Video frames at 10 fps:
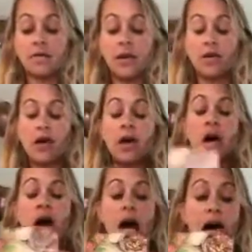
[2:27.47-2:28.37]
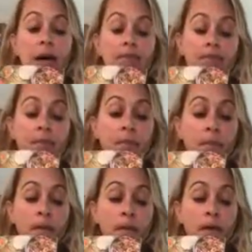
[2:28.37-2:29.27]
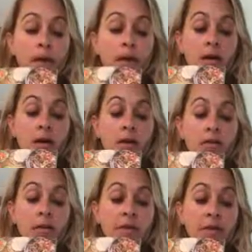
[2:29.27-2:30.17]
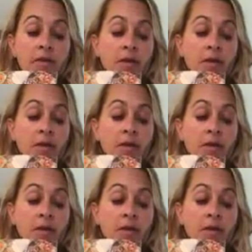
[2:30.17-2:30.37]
So let me